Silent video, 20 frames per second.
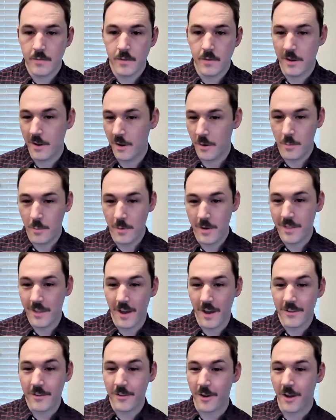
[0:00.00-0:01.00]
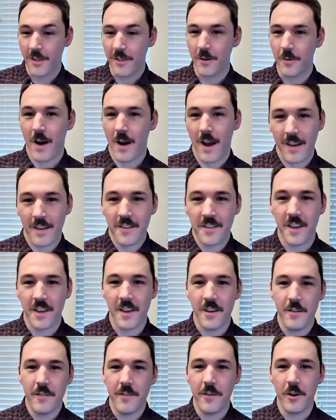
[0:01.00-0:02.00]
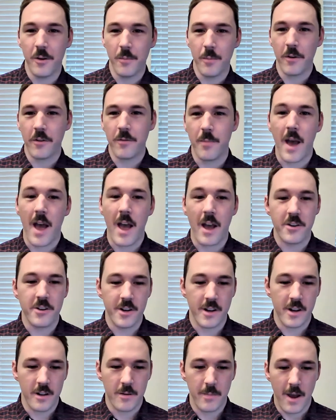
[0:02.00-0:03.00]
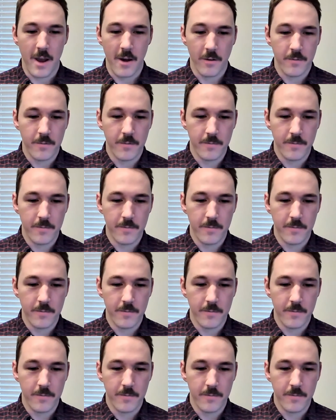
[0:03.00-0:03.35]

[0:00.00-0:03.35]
with us or otherwise, that you feel most passionate about?